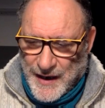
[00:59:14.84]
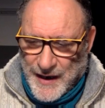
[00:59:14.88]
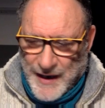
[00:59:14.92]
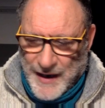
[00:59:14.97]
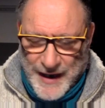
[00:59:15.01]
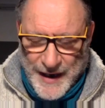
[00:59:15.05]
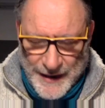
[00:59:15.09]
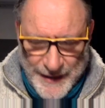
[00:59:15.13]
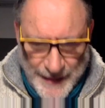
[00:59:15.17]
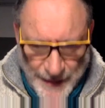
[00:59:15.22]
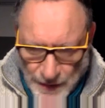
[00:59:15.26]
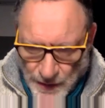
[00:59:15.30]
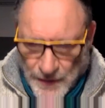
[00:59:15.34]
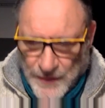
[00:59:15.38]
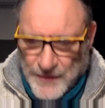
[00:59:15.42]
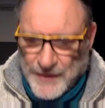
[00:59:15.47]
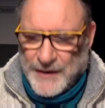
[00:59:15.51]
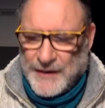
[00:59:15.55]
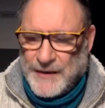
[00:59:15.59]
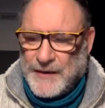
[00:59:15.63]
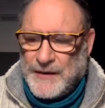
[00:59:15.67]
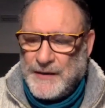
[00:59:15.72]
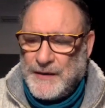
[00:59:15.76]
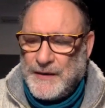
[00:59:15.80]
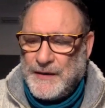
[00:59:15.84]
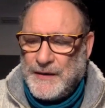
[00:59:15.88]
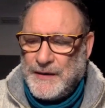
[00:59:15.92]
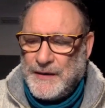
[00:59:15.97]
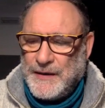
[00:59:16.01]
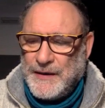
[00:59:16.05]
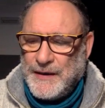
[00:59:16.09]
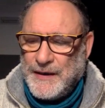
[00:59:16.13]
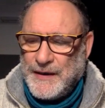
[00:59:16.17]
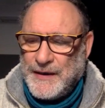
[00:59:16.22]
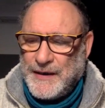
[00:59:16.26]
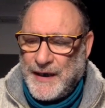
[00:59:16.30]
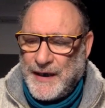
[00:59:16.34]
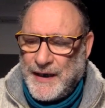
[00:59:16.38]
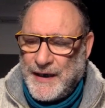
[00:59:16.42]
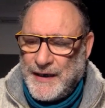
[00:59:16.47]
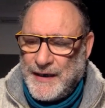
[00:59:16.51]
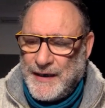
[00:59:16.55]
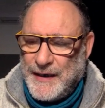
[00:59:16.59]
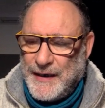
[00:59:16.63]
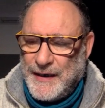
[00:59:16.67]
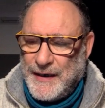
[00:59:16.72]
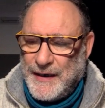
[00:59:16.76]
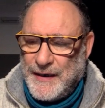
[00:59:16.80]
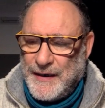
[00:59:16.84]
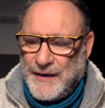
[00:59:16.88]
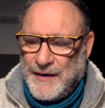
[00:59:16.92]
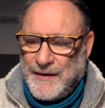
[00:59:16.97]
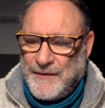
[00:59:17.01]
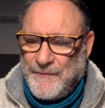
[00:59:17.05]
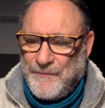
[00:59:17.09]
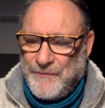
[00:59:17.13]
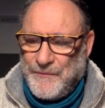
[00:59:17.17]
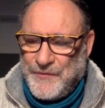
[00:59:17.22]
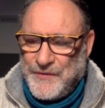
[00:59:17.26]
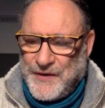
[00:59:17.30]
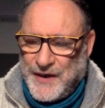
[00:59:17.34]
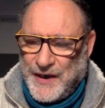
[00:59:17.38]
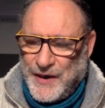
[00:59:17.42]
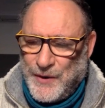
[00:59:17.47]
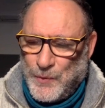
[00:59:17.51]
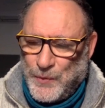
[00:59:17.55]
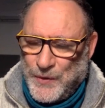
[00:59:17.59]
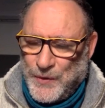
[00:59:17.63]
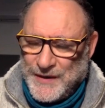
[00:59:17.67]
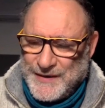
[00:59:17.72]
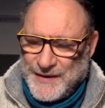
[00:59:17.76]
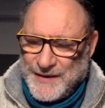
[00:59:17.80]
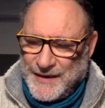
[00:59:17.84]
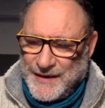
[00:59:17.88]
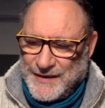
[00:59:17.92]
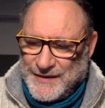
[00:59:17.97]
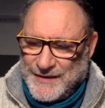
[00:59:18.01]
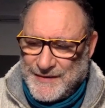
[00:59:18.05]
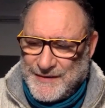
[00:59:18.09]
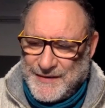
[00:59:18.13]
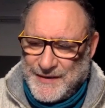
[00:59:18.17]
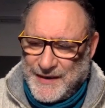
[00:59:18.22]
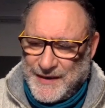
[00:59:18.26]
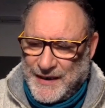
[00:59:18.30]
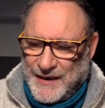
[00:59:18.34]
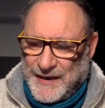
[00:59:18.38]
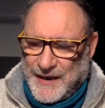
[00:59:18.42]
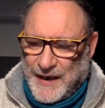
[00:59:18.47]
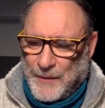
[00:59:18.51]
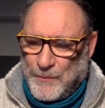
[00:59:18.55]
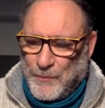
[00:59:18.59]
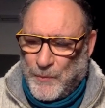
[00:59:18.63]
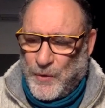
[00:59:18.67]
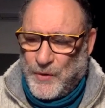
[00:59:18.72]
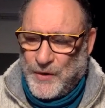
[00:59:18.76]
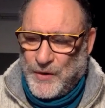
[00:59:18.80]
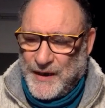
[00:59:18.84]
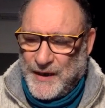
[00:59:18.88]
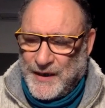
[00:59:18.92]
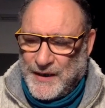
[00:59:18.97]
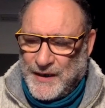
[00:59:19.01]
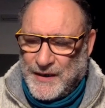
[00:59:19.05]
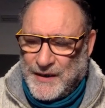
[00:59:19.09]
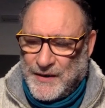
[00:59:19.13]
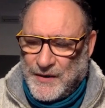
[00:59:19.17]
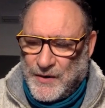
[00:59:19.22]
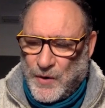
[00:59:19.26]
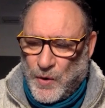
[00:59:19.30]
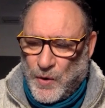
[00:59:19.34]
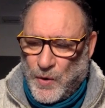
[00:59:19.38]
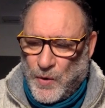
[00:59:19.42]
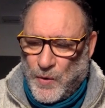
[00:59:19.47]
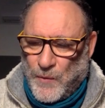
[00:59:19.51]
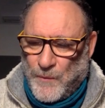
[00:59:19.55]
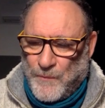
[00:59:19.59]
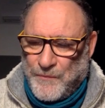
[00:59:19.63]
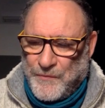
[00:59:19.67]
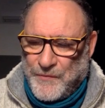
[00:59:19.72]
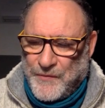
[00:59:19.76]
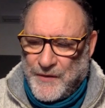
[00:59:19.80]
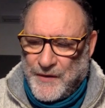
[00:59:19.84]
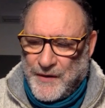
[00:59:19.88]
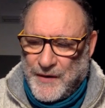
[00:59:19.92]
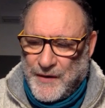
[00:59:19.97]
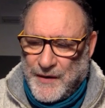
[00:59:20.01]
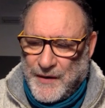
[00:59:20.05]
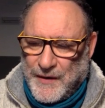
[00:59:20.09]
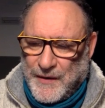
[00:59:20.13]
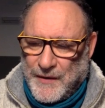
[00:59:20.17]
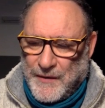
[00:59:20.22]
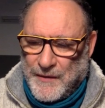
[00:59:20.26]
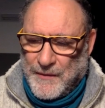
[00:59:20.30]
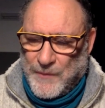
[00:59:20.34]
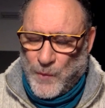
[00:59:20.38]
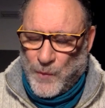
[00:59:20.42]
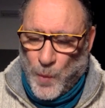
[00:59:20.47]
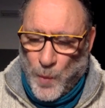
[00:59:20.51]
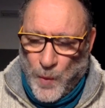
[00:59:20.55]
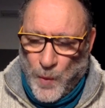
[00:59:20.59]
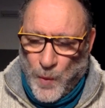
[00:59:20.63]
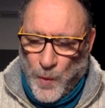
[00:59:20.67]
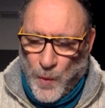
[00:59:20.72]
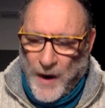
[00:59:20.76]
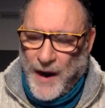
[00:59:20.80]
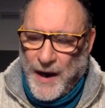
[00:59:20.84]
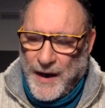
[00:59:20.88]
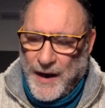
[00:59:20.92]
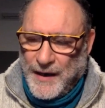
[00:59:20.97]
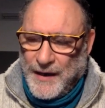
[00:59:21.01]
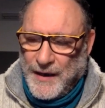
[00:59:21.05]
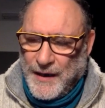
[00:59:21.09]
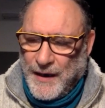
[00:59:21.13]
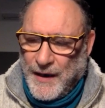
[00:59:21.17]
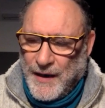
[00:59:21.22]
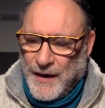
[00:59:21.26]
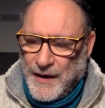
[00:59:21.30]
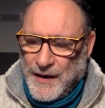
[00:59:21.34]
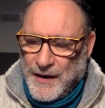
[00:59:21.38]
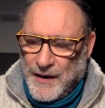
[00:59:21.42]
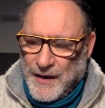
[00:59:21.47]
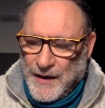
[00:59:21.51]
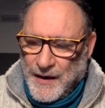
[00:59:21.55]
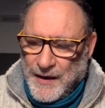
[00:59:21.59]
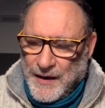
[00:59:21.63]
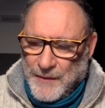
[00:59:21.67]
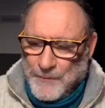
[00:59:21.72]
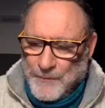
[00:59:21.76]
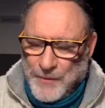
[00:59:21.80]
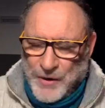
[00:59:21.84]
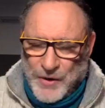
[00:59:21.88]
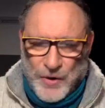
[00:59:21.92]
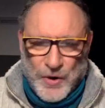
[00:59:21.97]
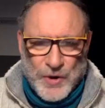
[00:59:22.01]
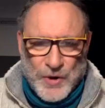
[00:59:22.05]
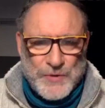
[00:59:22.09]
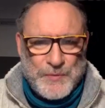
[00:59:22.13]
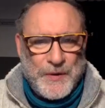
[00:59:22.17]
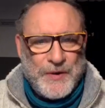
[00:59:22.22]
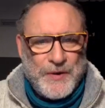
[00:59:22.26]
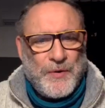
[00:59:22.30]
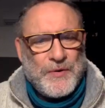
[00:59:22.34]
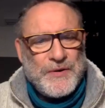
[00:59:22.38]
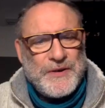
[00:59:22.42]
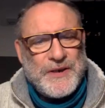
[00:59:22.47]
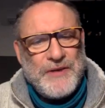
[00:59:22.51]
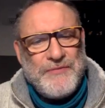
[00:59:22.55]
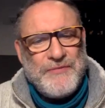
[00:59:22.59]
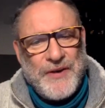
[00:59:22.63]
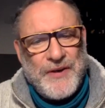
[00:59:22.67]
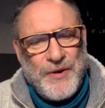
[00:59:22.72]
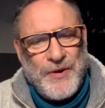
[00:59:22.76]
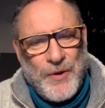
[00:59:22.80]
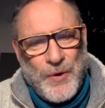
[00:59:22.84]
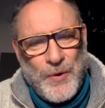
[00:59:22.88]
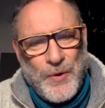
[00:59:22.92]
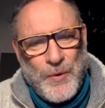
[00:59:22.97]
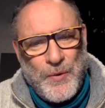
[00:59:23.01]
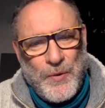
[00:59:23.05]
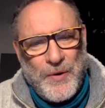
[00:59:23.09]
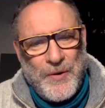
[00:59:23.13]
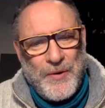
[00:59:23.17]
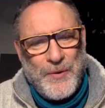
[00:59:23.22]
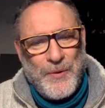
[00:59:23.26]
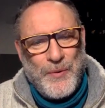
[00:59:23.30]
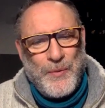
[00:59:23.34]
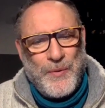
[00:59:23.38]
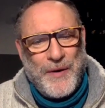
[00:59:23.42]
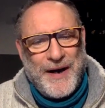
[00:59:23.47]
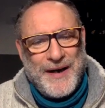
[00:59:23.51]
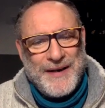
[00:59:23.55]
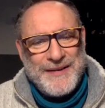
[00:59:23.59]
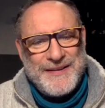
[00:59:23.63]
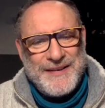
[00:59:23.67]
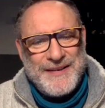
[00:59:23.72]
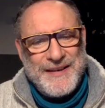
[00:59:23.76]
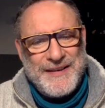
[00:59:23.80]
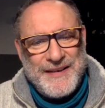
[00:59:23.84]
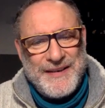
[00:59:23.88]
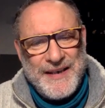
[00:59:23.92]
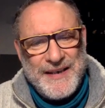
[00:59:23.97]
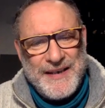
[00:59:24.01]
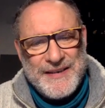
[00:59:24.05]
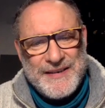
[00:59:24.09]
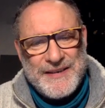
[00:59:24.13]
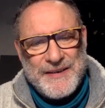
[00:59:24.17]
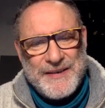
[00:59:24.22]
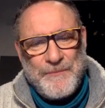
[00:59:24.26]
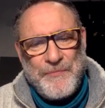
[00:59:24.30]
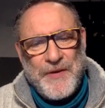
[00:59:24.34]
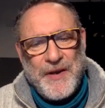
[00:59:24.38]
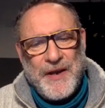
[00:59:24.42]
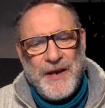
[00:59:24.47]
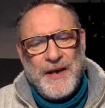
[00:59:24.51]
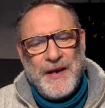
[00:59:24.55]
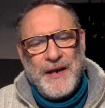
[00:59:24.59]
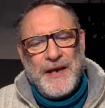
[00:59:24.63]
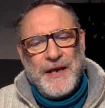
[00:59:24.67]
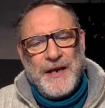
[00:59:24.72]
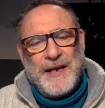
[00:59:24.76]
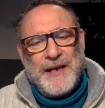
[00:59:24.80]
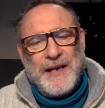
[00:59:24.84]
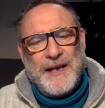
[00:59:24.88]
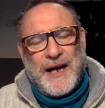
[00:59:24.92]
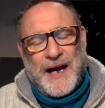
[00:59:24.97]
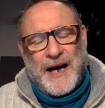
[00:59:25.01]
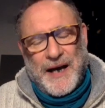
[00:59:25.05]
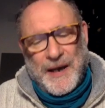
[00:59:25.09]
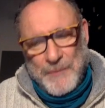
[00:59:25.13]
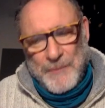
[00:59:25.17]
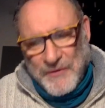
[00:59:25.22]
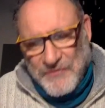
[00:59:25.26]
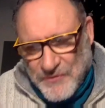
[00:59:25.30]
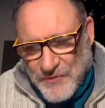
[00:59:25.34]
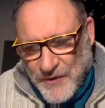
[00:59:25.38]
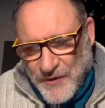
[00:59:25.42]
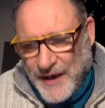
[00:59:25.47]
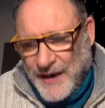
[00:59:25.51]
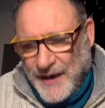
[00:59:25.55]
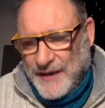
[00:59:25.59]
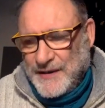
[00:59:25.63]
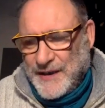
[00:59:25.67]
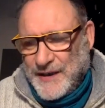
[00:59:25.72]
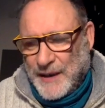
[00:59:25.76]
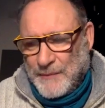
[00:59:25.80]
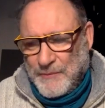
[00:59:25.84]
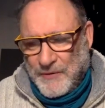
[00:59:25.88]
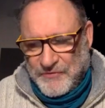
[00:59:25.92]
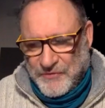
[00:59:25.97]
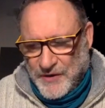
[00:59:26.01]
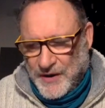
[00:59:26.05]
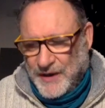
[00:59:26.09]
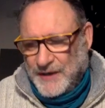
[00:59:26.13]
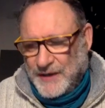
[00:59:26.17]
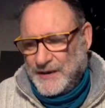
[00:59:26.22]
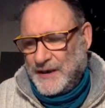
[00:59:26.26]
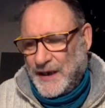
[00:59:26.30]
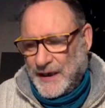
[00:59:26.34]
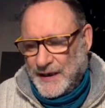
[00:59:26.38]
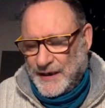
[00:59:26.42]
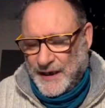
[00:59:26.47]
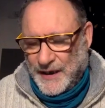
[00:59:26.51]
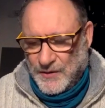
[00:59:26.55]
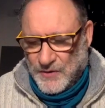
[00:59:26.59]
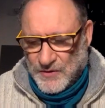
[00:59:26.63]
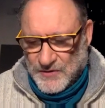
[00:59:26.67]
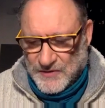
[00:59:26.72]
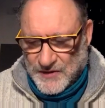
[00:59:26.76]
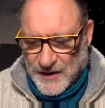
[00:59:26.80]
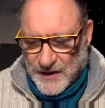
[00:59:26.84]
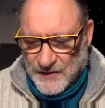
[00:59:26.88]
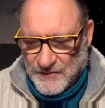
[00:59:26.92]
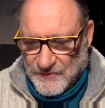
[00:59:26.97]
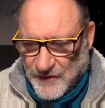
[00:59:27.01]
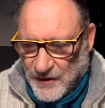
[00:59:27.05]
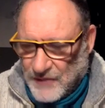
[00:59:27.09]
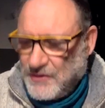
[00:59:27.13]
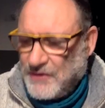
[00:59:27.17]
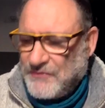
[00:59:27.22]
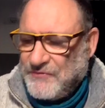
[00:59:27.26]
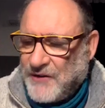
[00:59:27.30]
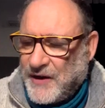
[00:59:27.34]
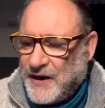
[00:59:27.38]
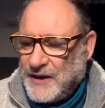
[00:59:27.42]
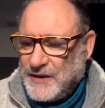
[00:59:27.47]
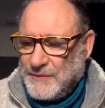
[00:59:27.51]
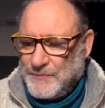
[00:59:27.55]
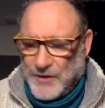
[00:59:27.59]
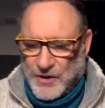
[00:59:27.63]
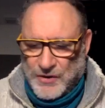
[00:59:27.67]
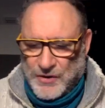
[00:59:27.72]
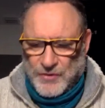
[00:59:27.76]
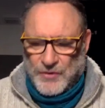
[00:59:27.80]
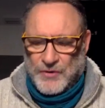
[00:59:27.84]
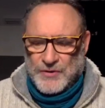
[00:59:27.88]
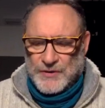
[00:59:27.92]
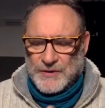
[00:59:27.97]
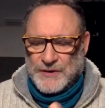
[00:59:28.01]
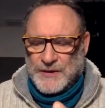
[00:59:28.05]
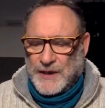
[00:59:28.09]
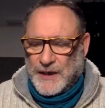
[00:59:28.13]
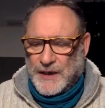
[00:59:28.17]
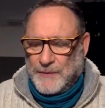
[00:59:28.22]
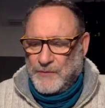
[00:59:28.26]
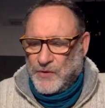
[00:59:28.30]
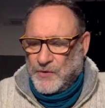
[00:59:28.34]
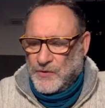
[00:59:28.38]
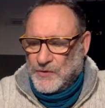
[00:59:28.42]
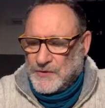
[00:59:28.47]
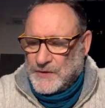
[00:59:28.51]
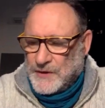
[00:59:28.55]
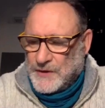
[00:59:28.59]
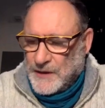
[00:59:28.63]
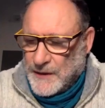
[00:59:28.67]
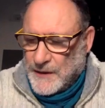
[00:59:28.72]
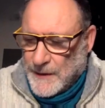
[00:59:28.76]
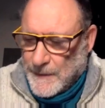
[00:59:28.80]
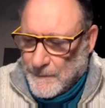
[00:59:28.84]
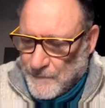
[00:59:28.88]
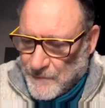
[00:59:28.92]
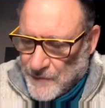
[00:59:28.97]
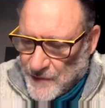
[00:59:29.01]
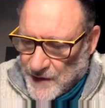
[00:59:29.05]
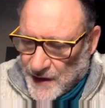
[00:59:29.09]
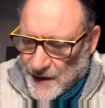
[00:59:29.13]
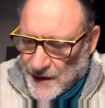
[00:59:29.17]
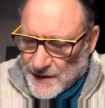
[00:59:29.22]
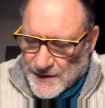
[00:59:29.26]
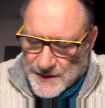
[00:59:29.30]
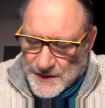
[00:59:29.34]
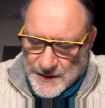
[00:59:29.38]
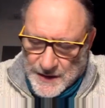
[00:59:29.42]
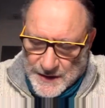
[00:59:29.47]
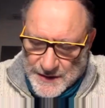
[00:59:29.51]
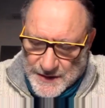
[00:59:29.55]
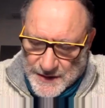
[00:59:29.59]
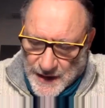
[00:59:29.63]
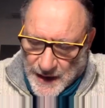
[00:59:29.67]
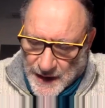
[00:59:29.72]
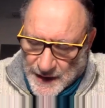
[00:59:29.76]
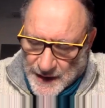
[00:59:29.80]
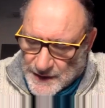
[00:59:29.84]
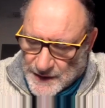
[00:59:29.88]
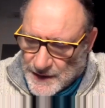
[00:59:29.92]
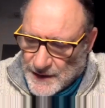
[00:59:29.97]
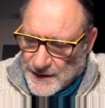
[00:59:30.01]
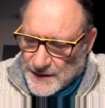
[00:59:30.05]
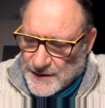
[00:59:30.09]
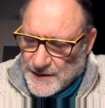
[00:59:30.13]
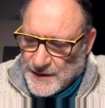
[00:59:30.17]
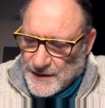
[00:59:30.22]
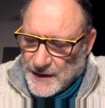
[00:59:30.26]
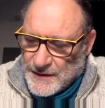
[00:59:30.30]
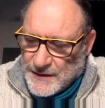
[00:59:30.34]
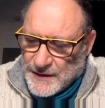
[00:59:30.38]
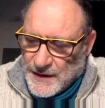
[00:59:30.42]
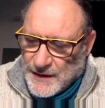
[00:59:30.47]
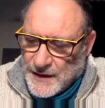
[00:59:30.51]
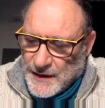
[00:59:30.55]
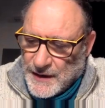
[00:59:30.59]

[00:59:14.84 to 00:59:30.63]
any longer can deal with it in an harmonic way, because we don't even know what it is. I'm afraid, and I cannot verify it because I'm not a scientist, that